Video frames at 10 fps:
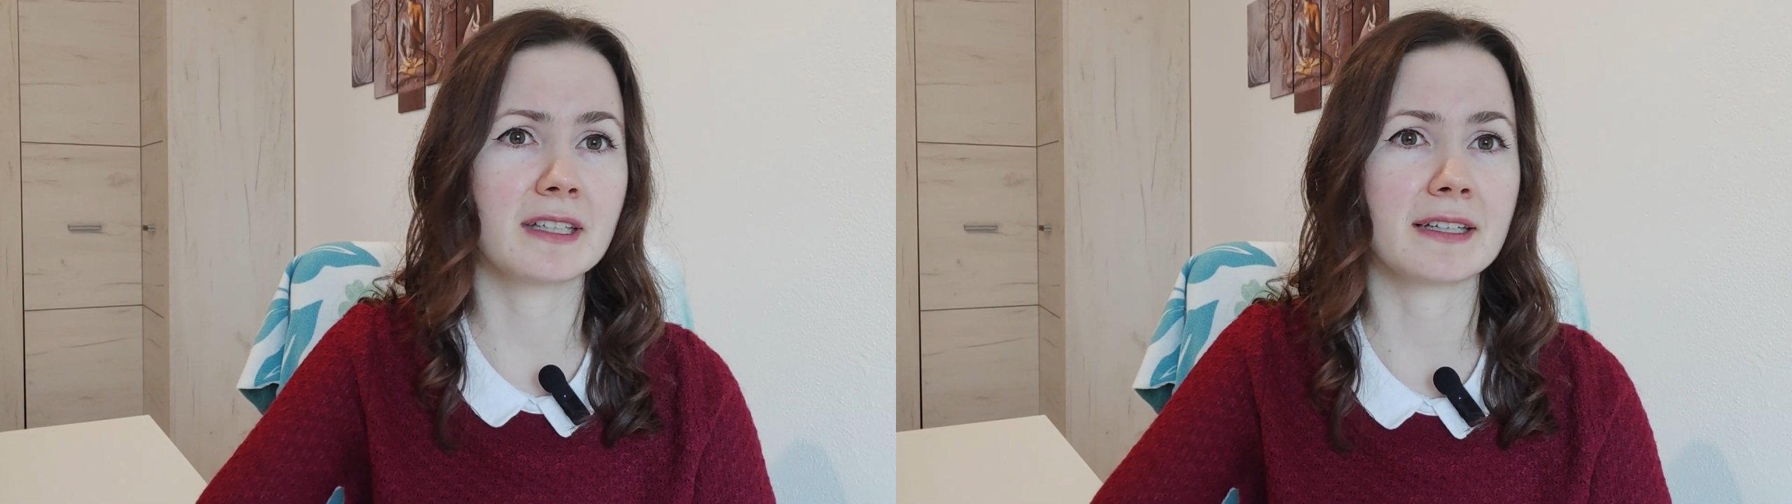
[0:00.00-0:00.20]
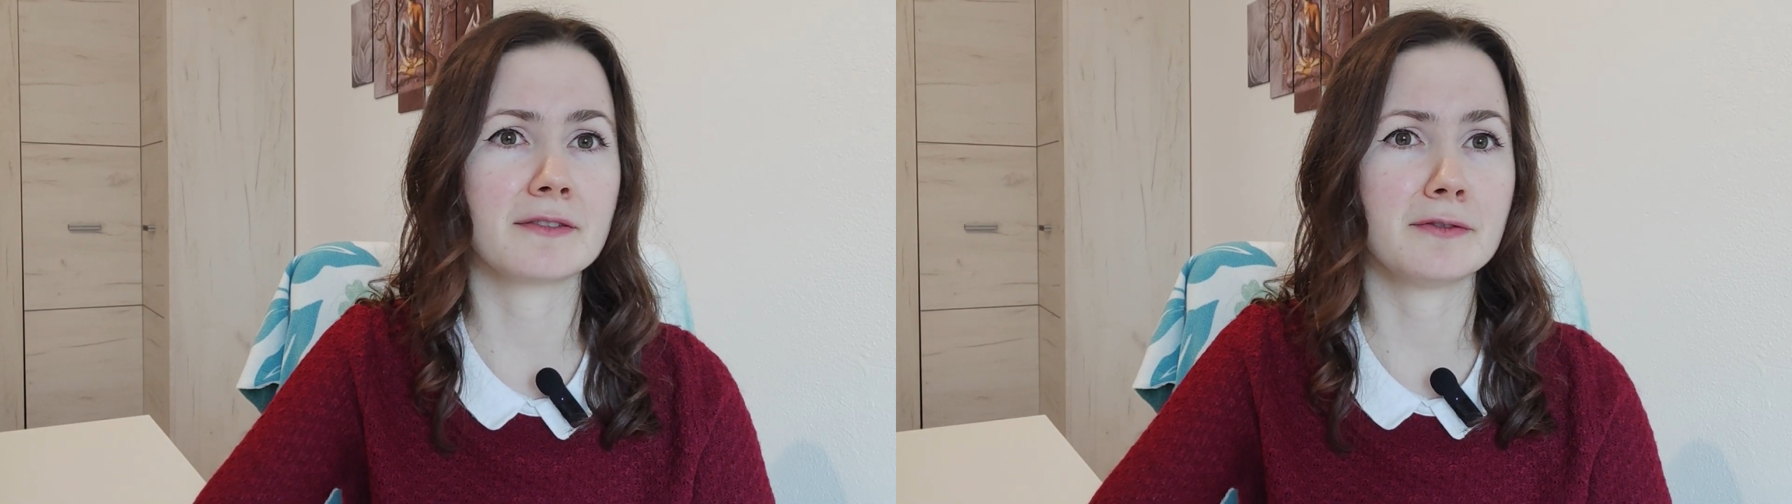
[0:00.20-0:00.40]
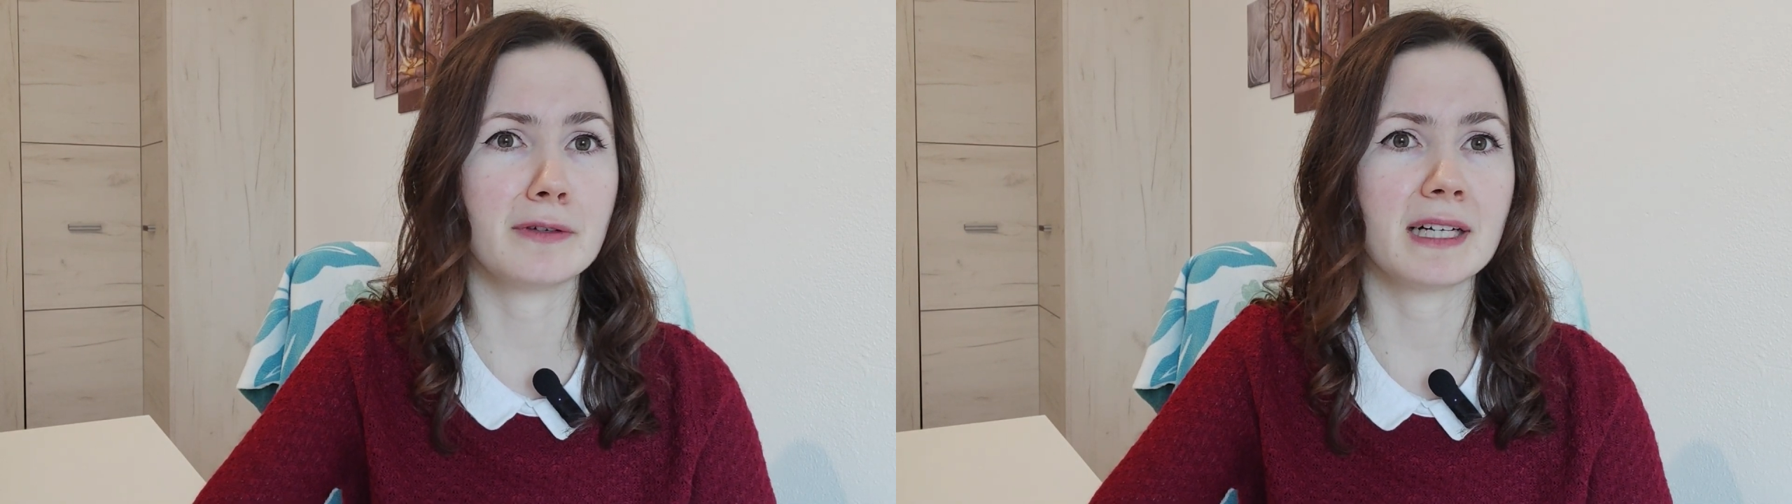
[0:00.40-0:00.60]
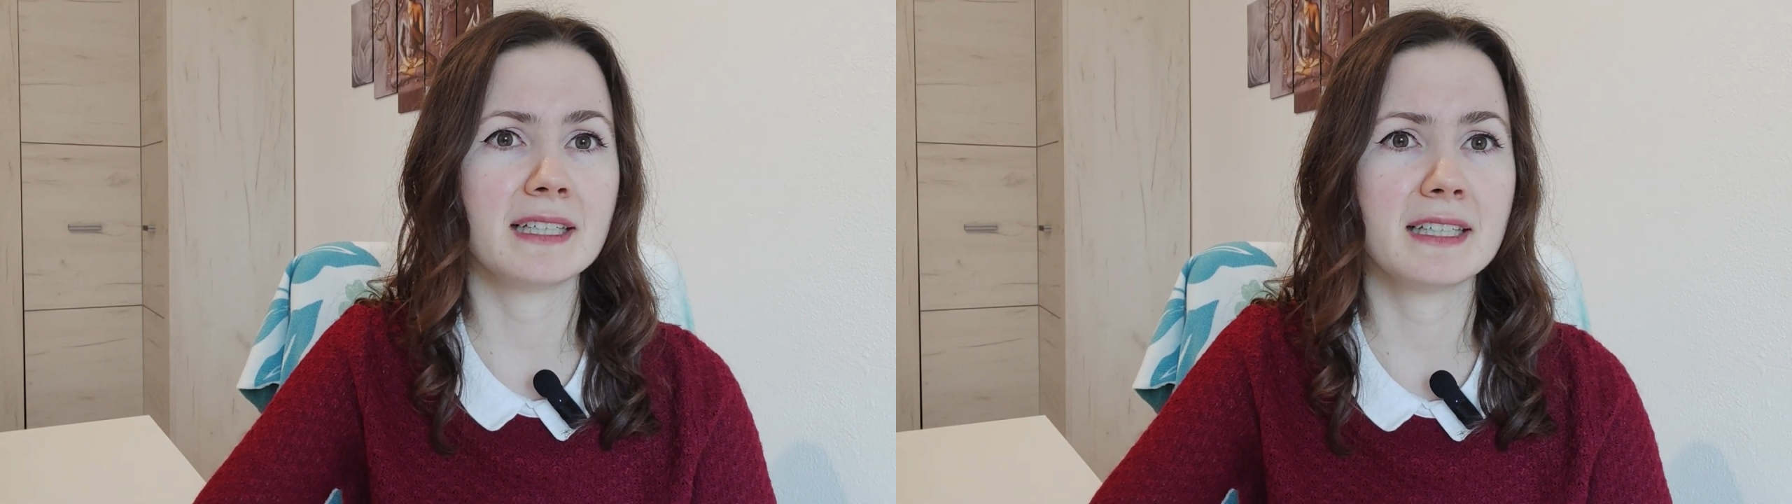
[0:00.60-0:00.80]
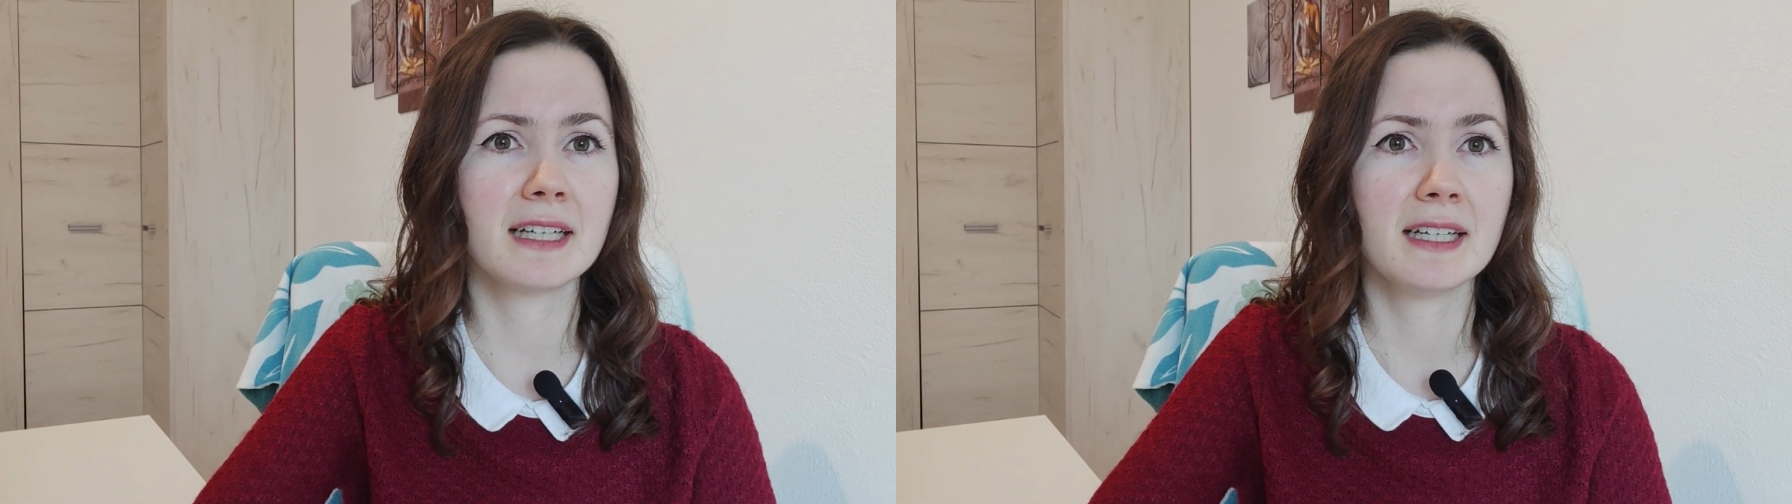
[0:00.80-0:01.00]
Like,
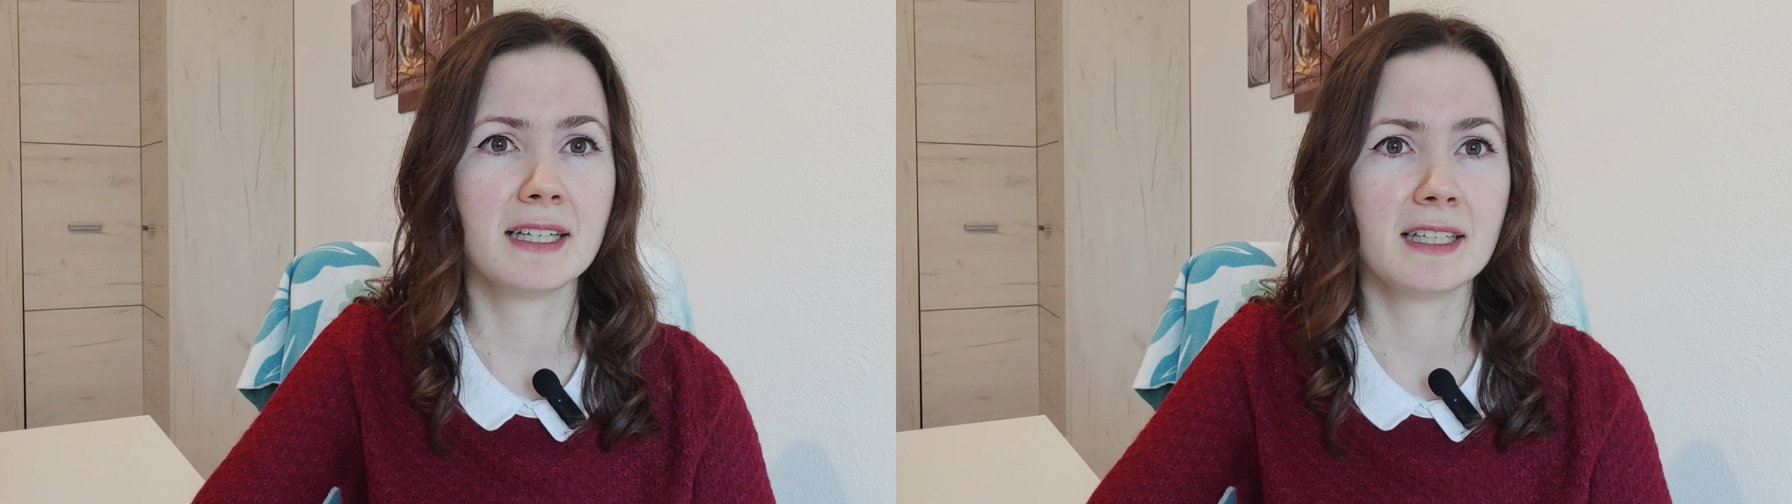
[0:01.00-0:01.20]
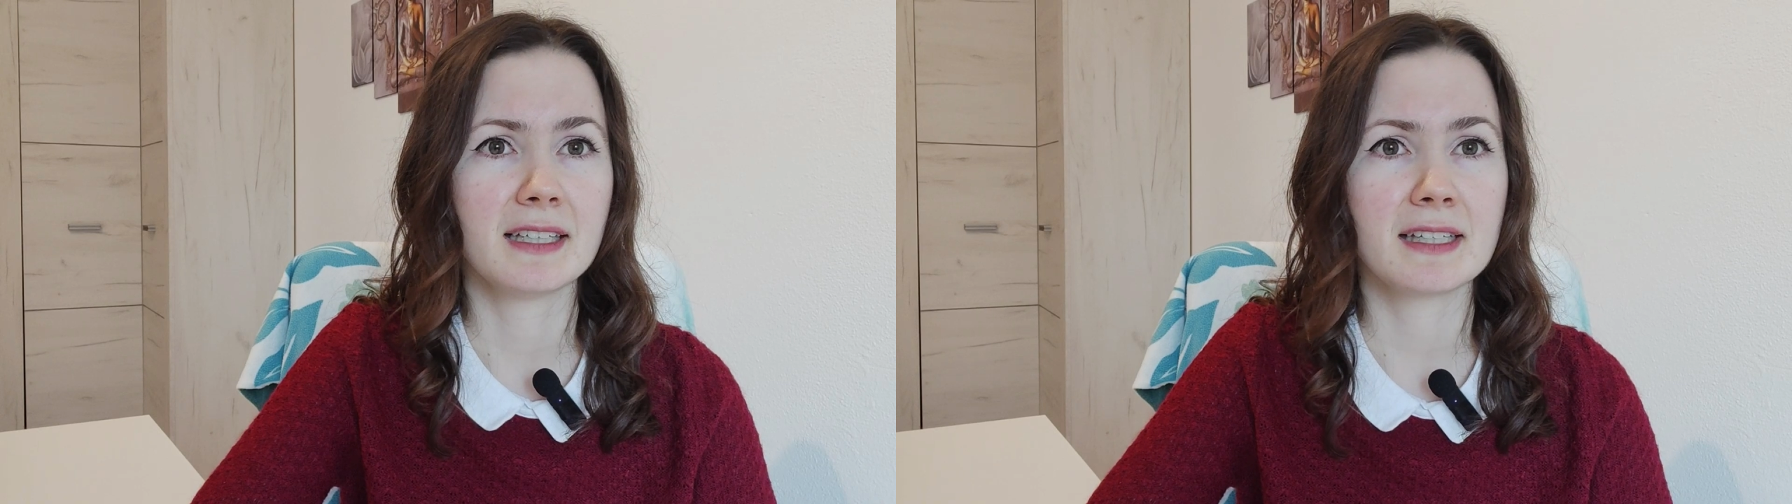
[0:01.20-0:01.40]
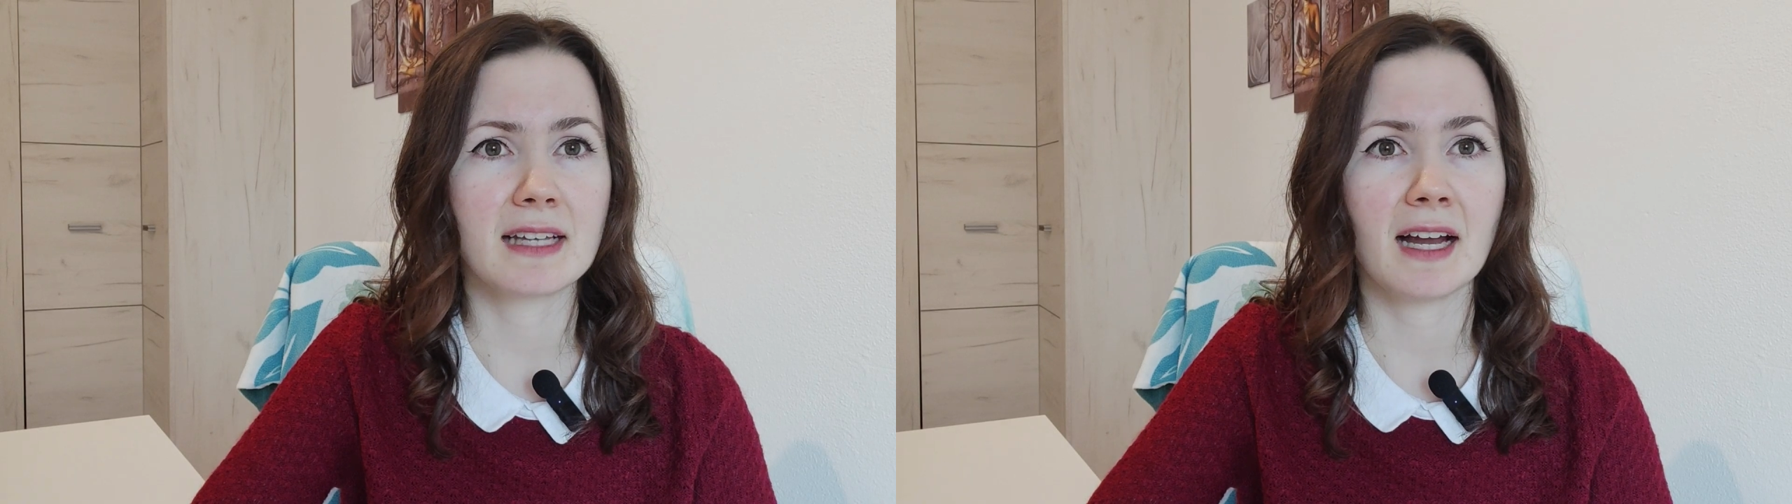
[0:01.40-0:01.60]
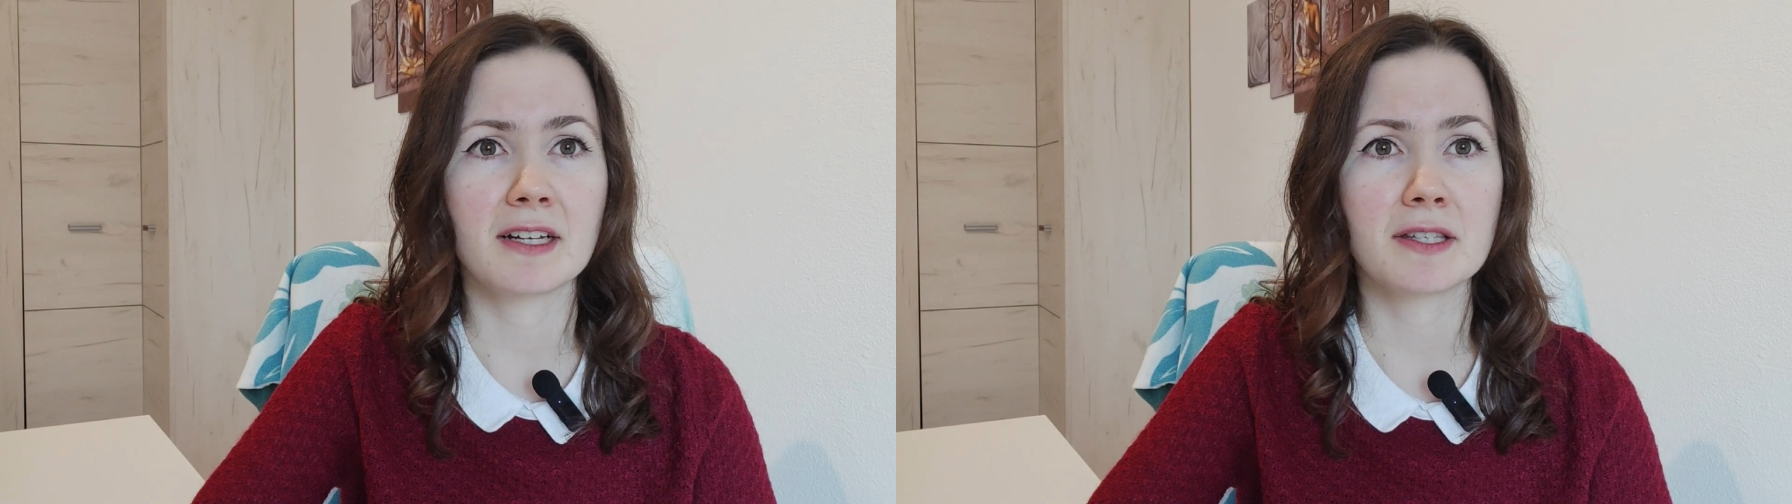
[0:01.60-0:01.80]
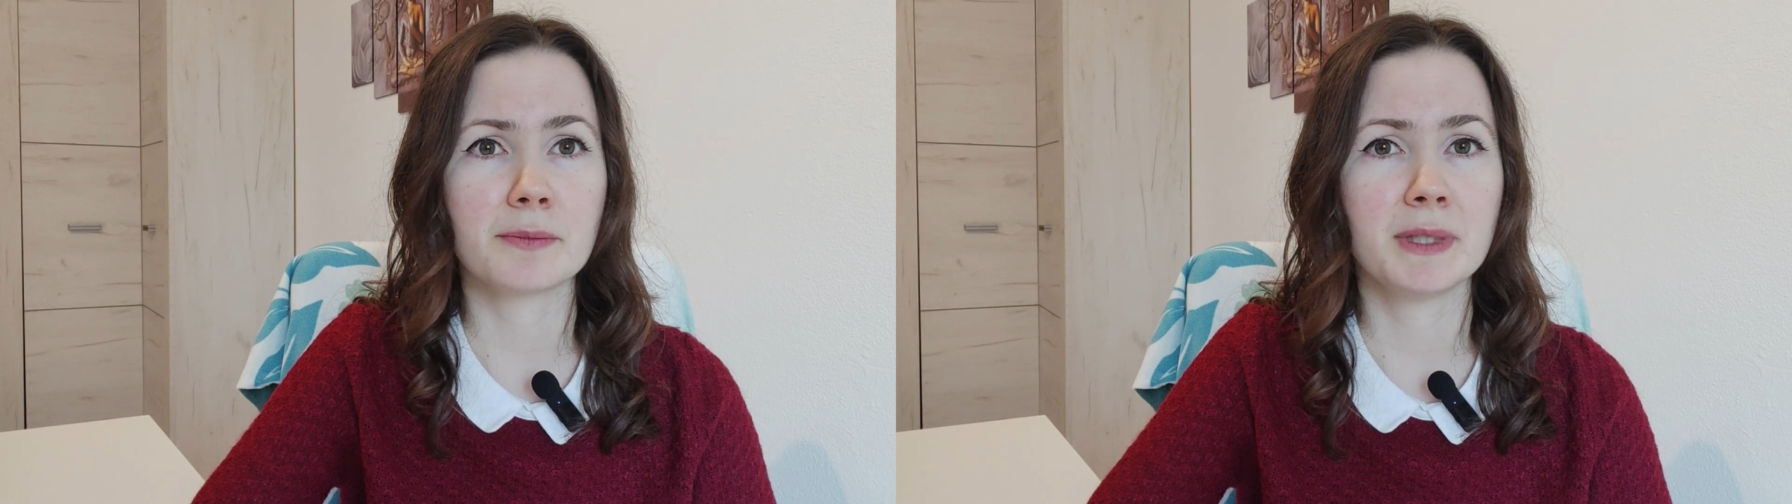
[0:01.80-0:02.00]
why
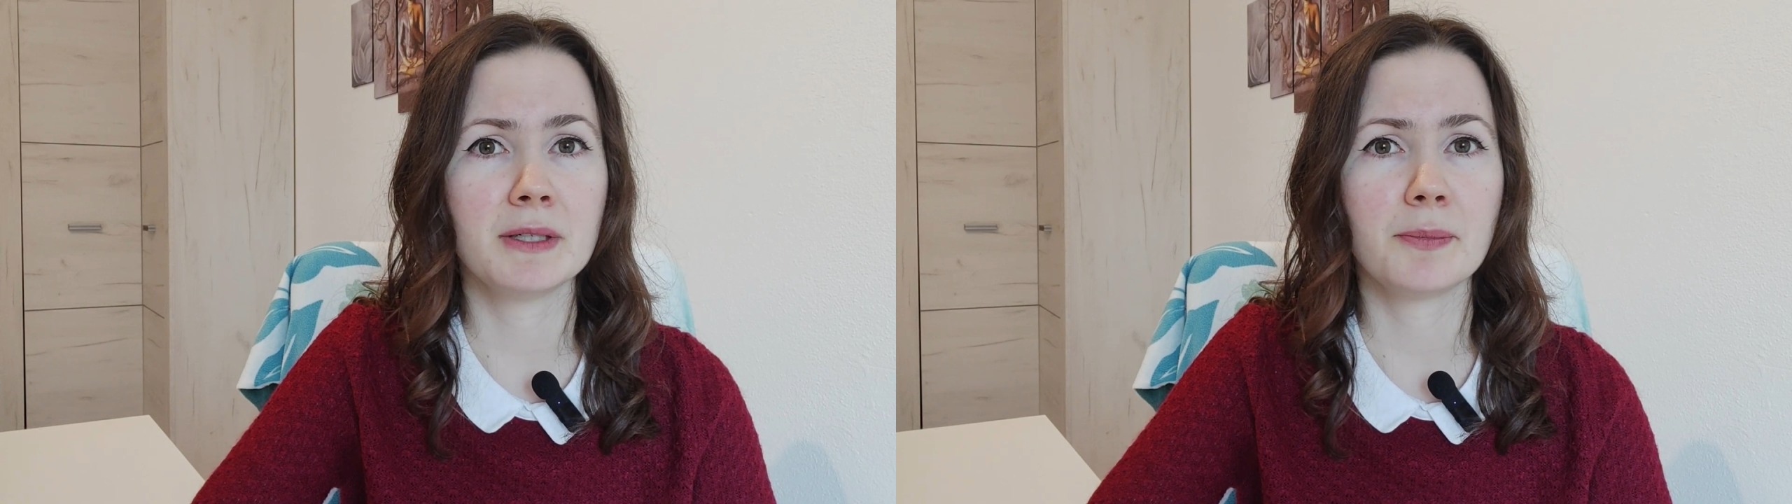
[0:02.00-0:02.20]
are so many